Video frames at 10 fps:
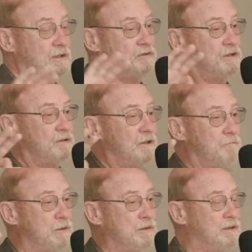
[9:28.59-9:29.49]
the existing
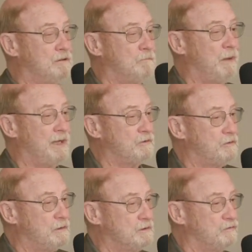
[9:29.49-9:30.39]
political
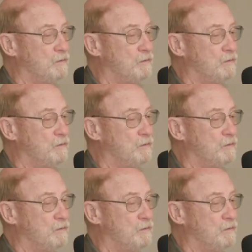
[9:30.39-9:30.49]
boundaries